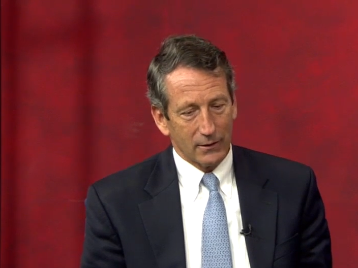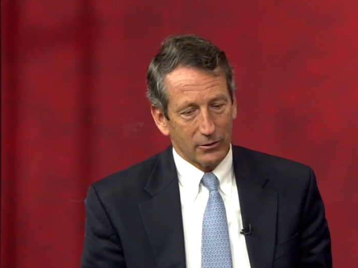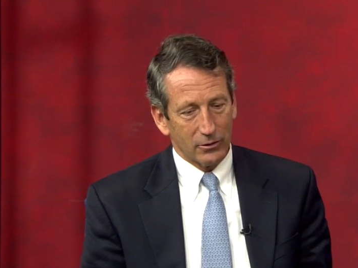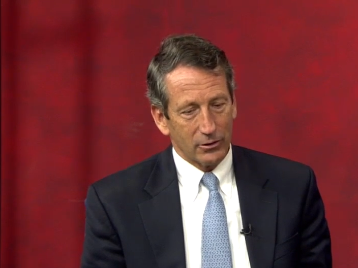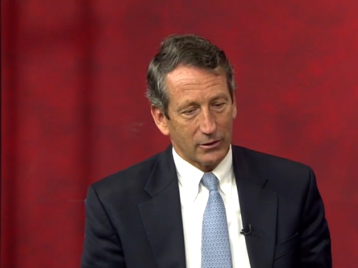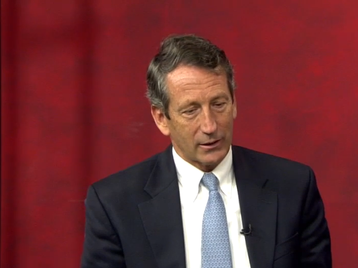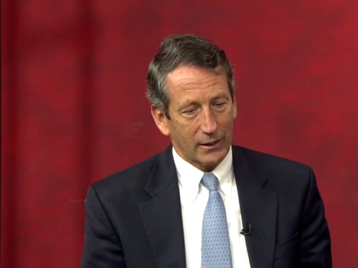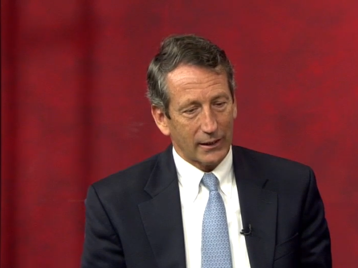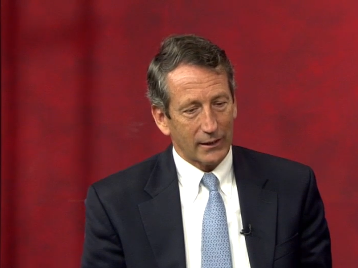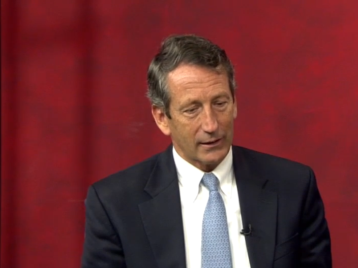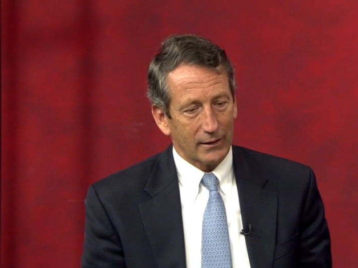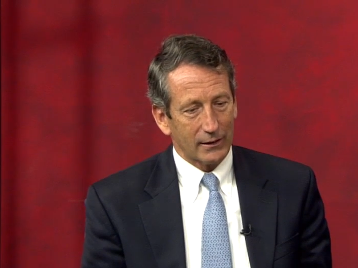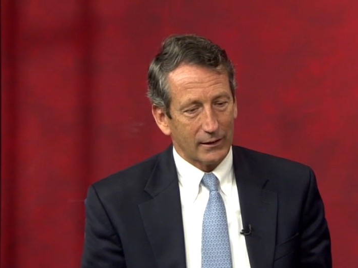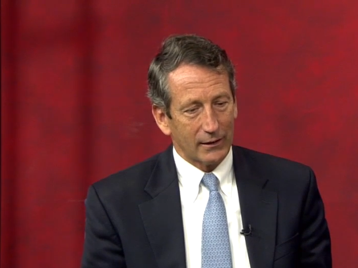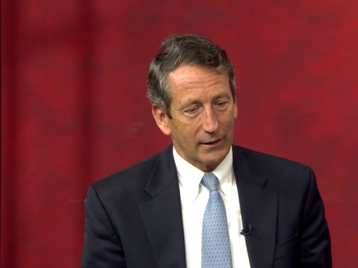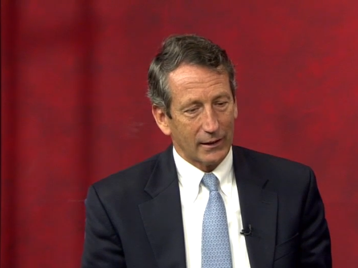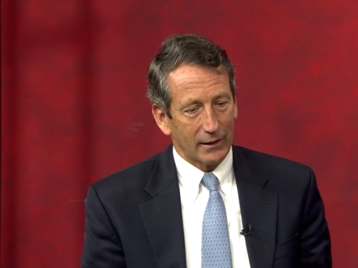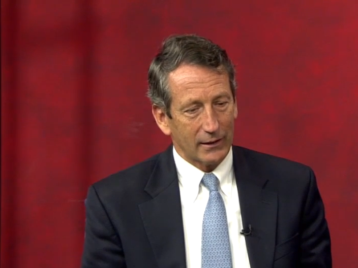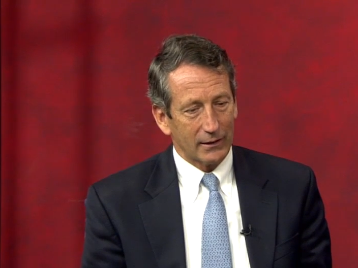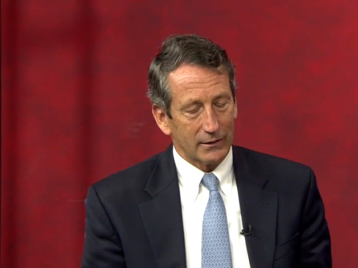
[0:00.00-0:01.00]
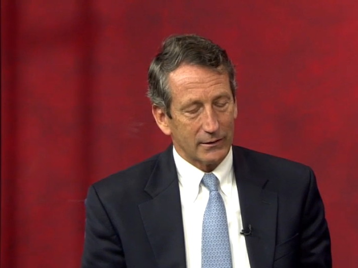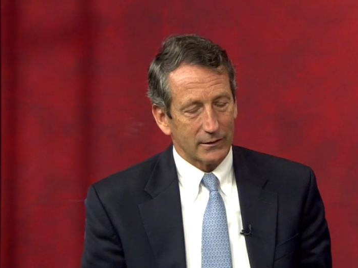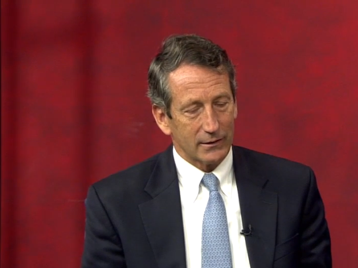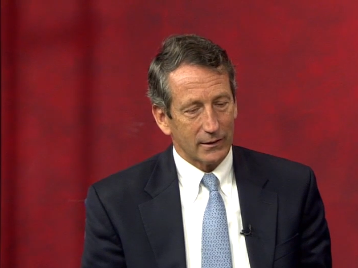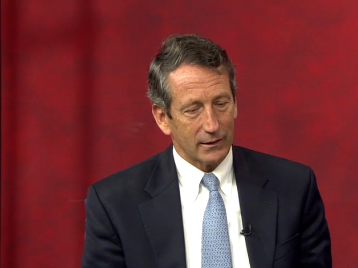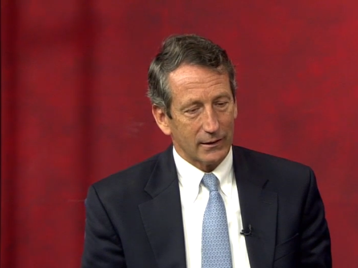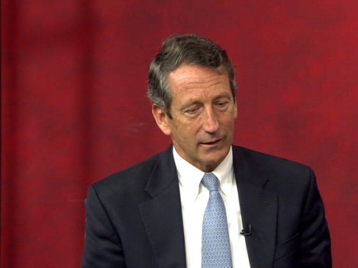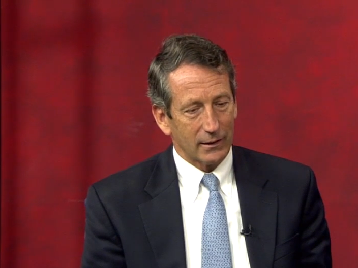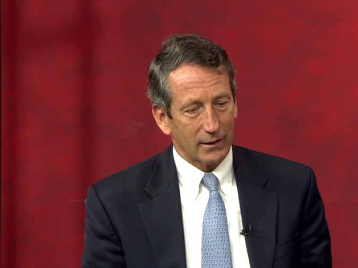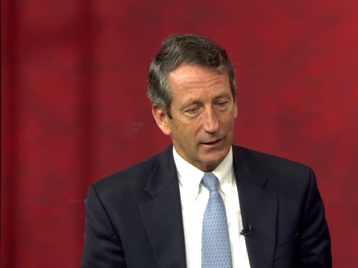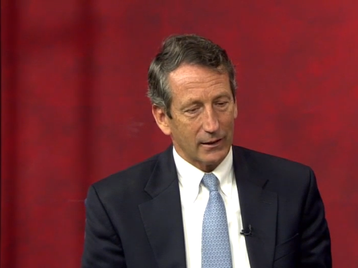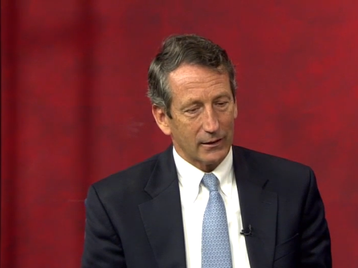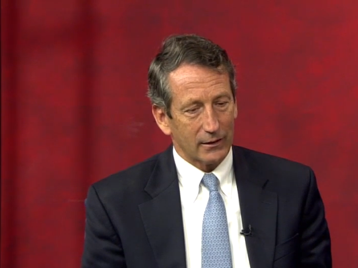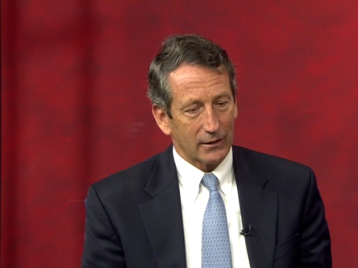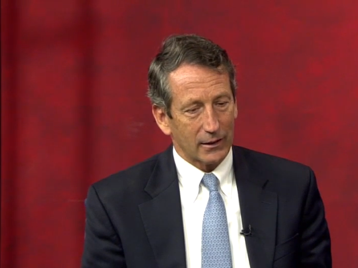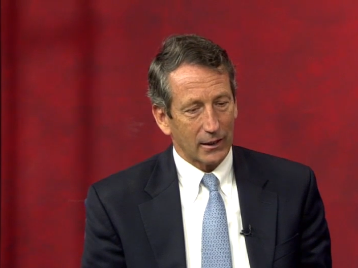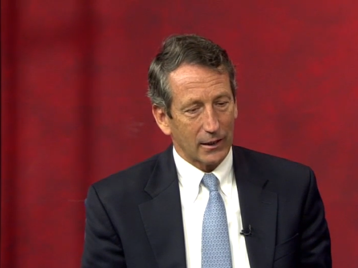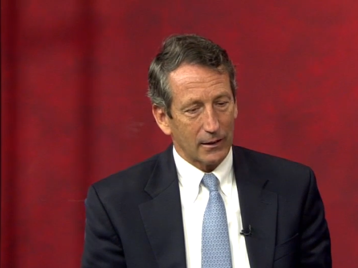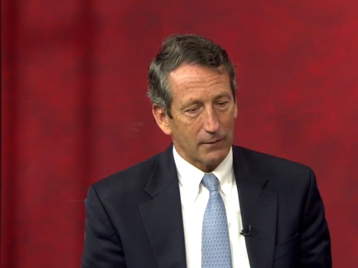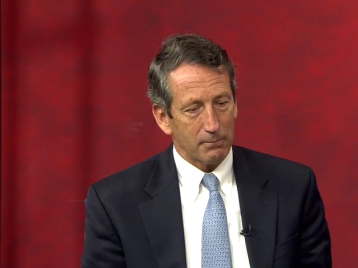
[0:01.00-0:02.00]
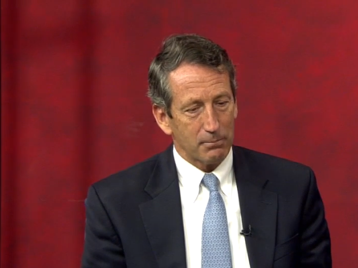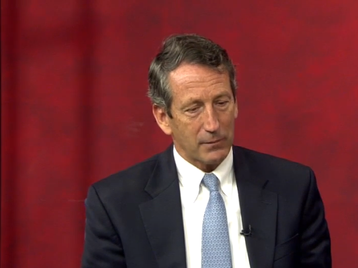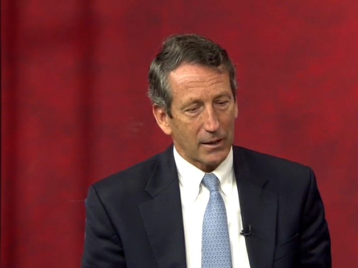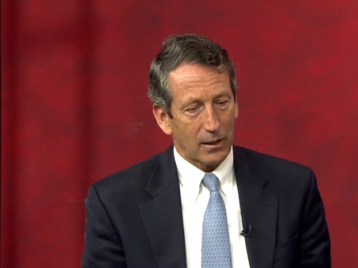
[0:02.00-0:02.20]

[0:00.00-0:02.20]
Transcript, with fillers: You take it a day at a, at a time.